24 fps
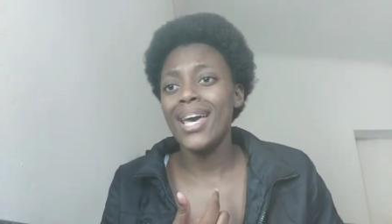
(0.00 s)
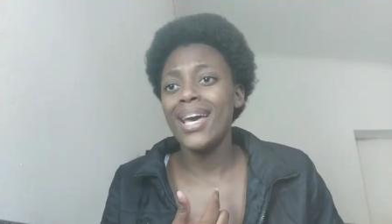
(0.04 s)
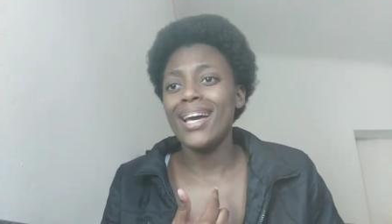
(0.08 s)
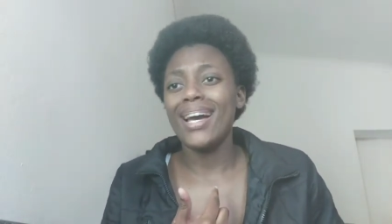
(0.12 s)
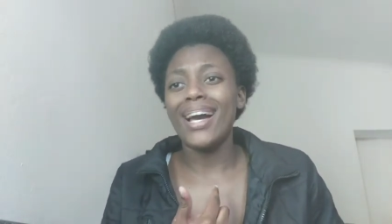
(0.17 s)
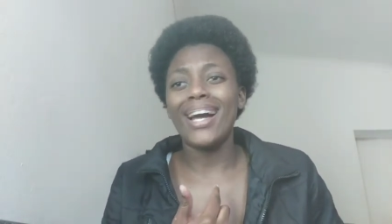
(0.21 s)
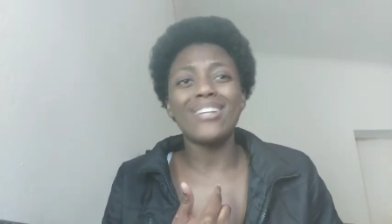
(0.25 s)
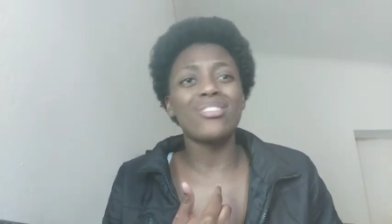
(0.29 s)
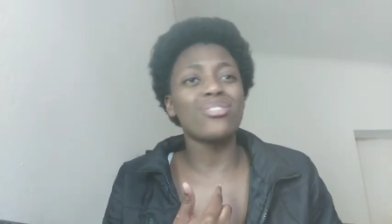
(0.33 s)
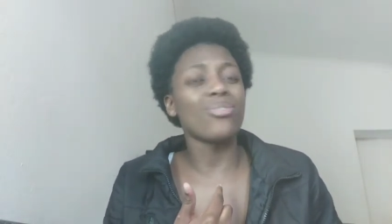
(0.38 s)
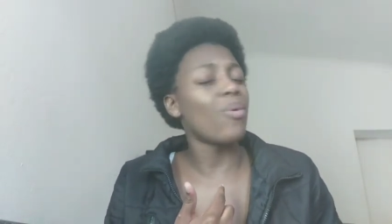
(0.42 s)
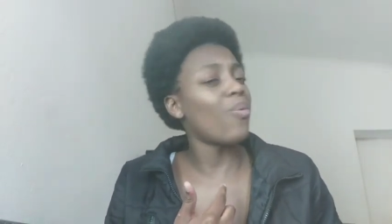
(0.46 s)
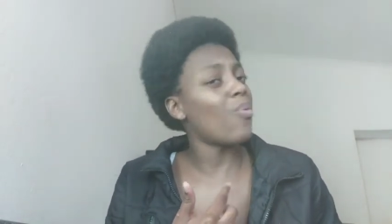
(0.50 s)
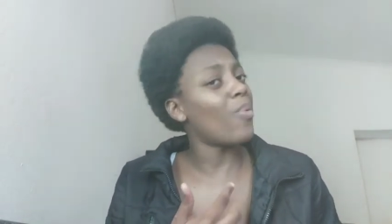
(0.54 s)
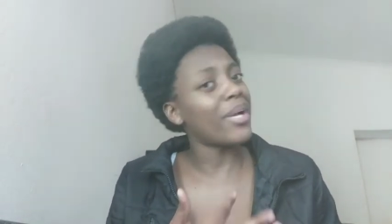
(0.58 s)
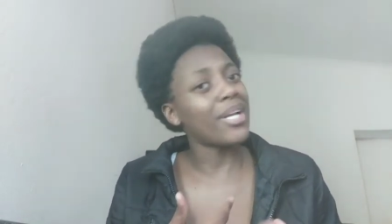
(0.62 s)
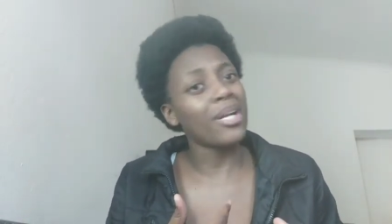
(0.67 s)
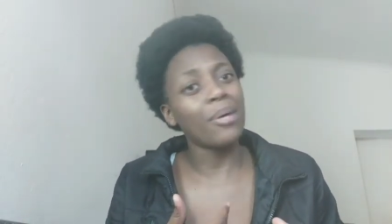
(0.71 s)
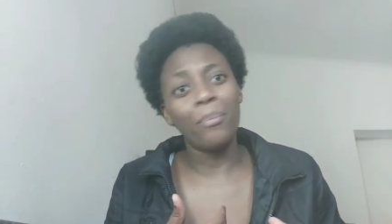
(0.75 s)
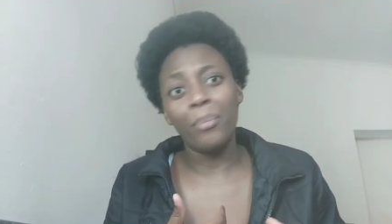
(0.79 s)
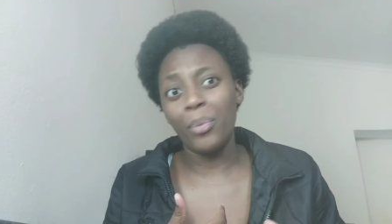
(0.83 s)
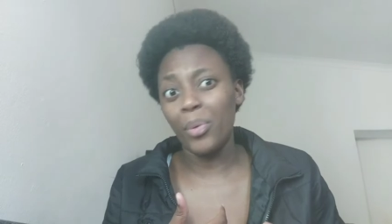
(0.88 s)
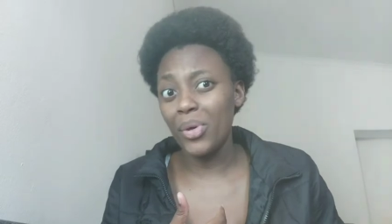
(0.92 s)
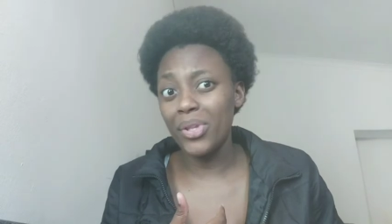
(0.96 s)
I don't want
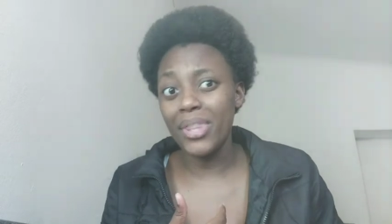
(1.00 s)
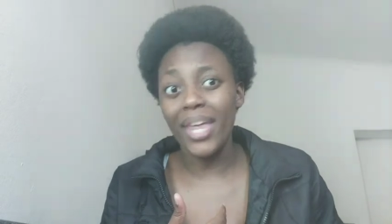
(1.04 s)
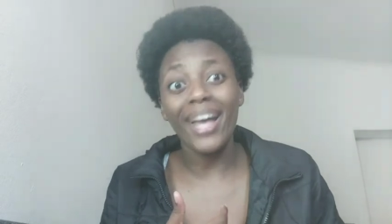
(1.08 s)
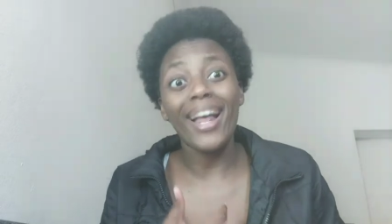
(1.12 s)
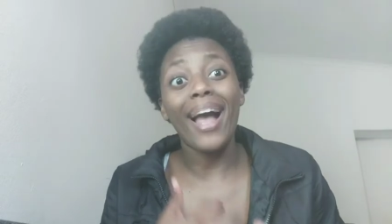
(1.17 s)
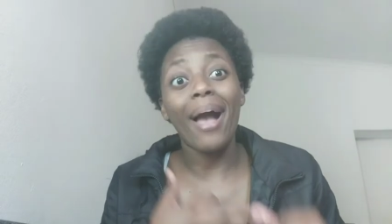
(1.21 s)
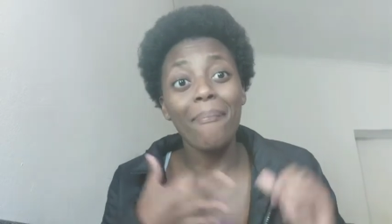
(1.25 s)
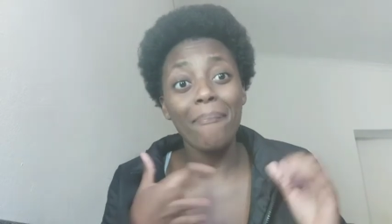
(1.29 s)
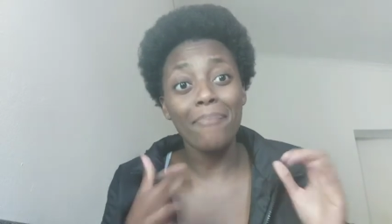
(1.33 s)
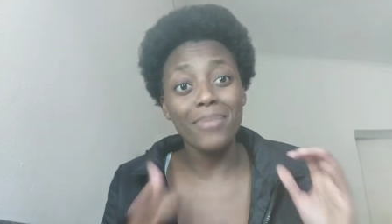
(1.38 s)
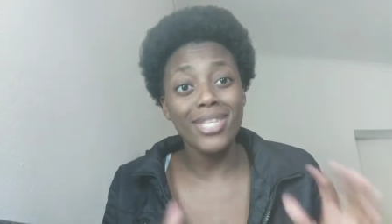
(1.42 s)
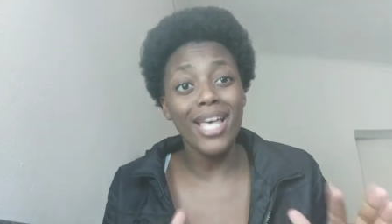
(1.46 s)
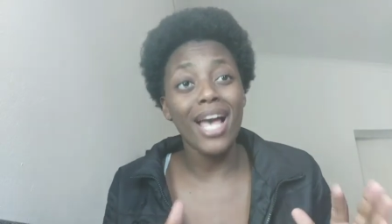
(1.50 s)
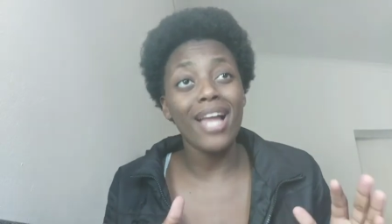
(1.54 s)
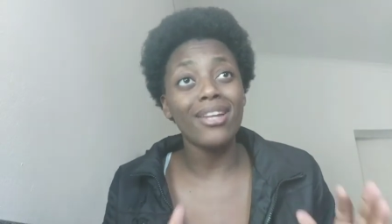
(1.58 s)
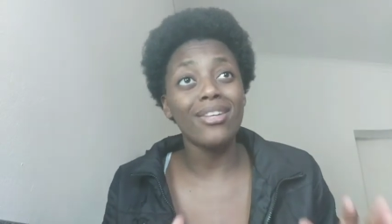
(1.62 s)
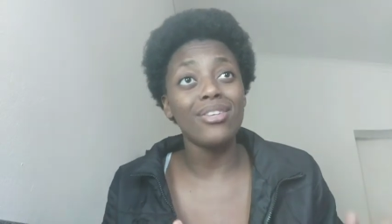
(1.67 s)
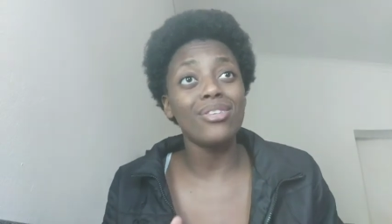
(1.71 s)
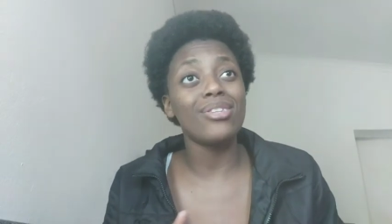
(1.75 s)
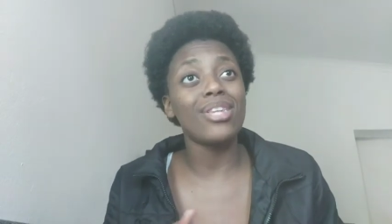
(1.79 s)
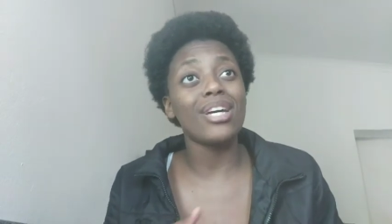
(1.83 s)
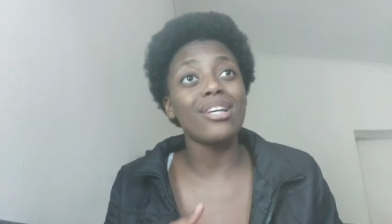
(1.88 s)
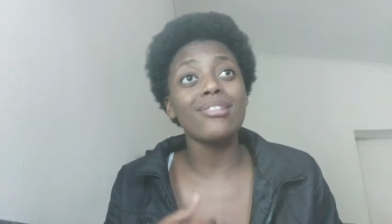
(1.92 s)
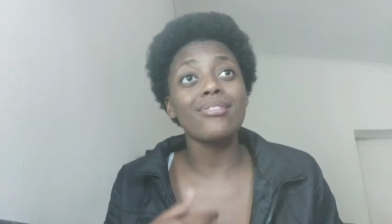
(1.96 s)
to bother. I'm
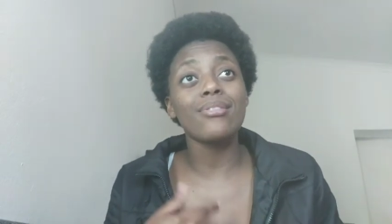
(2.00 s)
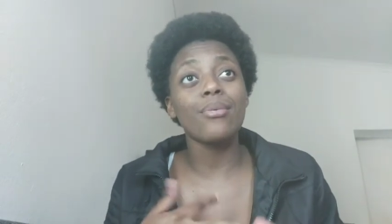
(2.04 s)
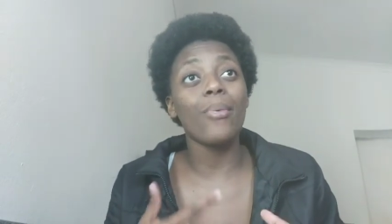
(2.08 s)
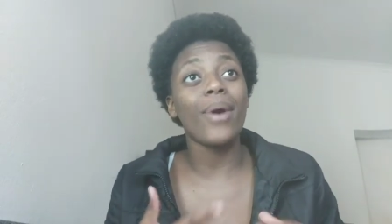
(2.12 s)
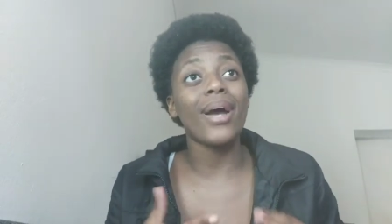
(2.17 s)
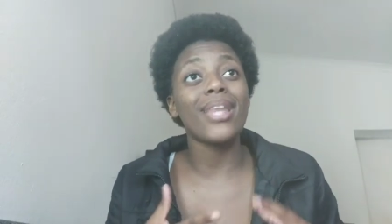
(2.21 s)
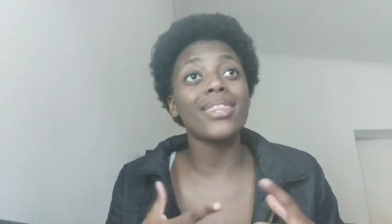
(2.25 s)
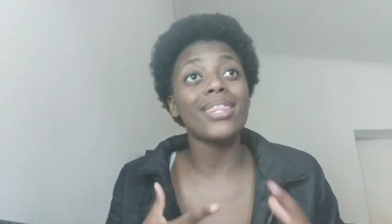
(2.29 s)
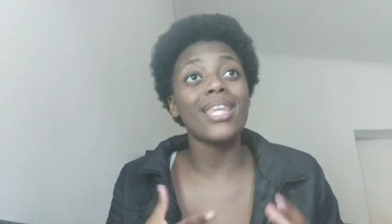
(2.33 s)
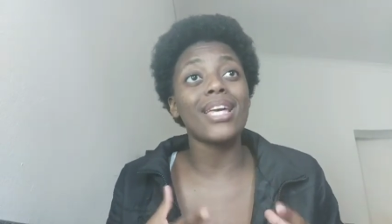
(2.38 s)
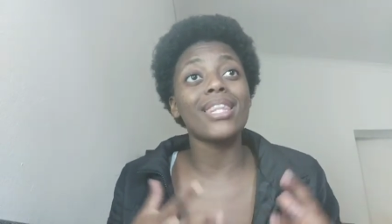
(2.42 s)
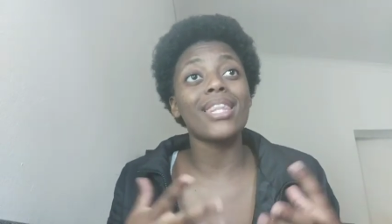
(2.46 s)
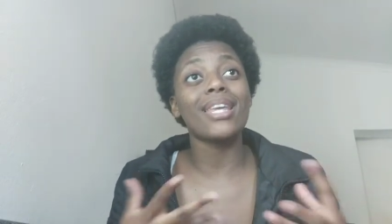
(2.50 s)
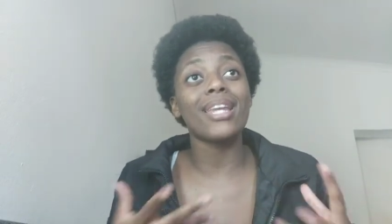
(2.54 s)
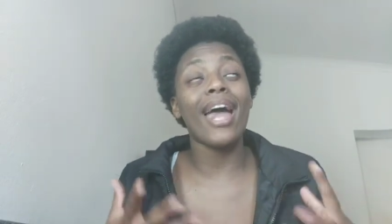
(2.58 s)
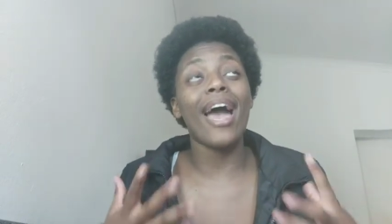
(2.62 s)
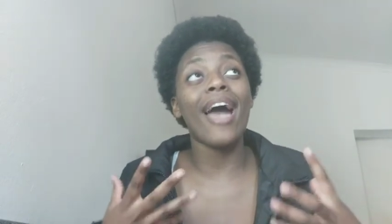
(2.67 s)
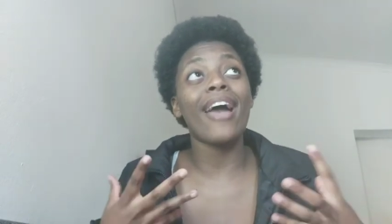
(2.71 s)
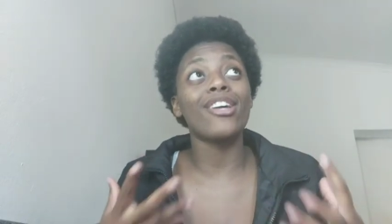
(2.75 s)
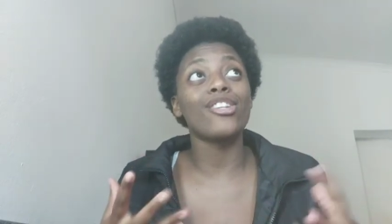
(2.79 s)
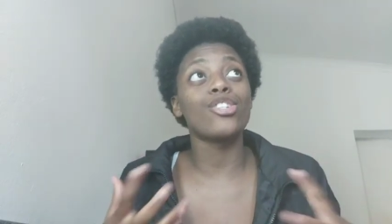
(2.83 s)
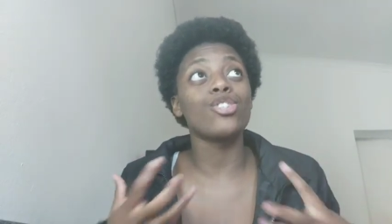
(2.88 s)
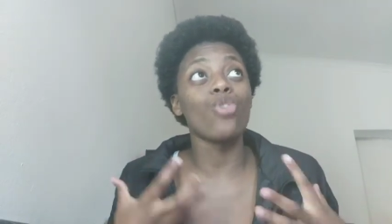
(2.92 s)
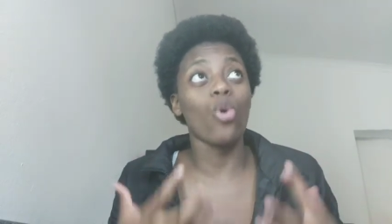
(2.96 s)
telling you, that's the one thing that
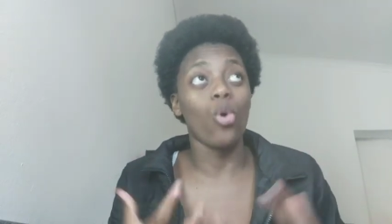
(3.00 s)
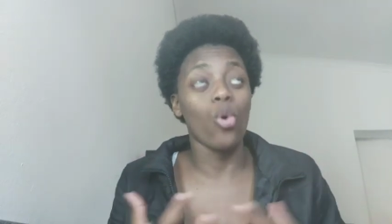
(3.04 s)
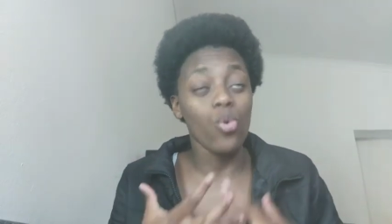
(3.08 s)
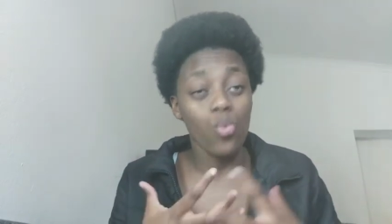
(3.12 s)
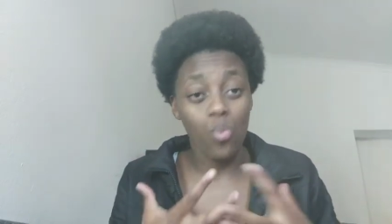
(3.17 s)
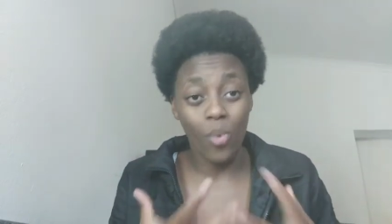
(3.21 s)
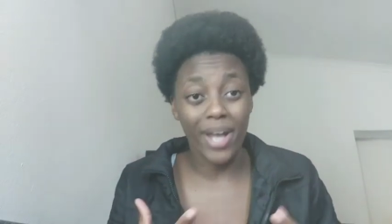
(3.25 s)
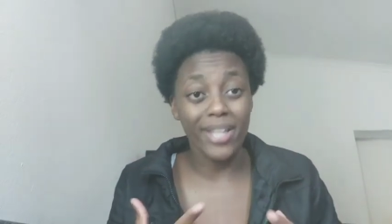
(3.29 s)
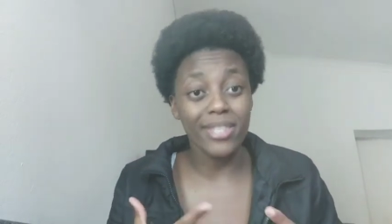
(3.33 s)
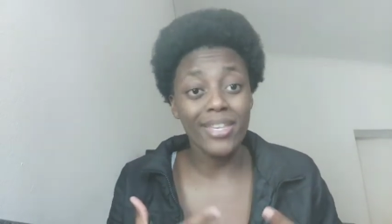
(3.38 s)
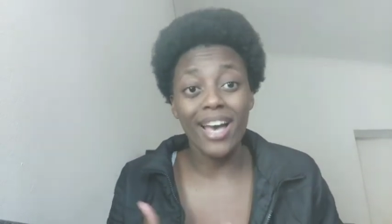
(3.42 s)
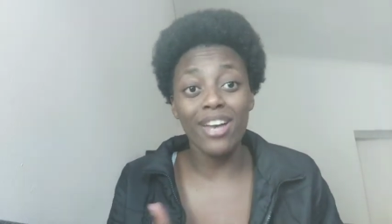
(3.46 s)
I don't want.